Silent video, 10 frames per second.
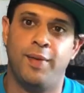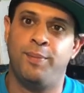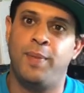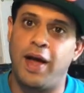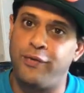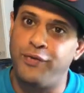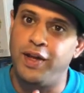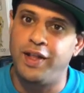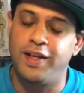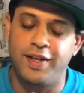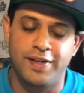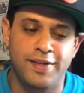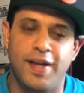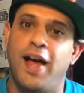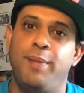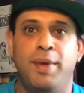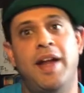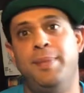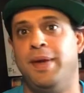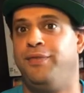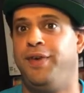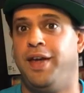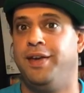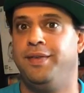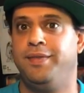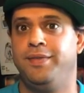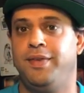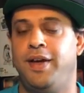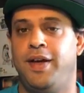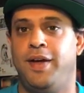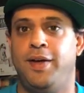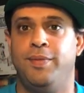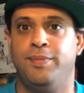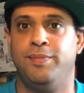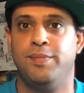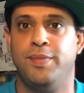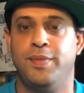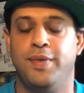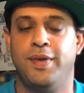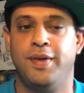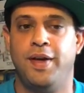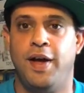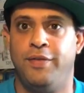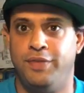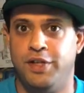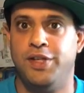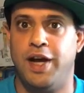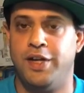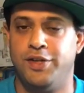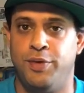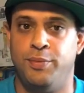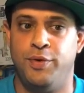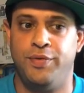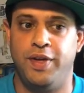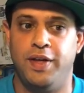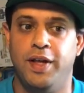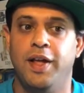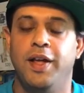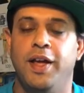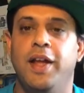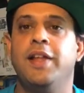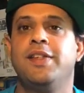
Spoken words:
My feeling is I'm not a big fan of the G.I. Joe movie, in a